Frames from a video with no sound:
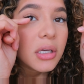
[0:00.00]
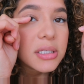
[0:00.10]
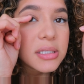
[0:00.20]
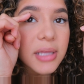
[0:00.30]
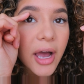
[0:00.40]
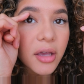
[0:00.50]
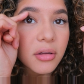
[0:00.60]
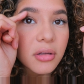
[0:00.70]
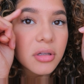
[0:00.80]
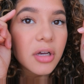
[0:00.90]

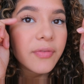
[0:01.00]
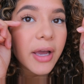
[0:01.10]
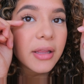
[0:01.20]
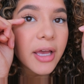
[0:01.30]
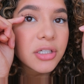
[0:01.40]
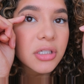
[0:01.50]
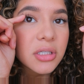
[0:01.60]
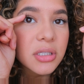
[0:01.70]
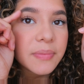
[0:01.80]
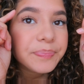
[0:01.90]
style of
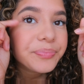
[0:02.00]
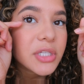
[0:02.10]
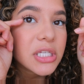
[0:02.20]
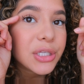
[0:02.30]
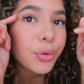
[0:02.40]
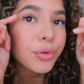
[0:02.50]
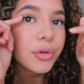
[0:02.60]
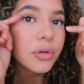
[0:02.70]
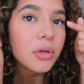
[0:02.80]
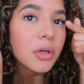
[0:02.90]
eyelashes,
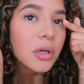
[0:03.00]
silk.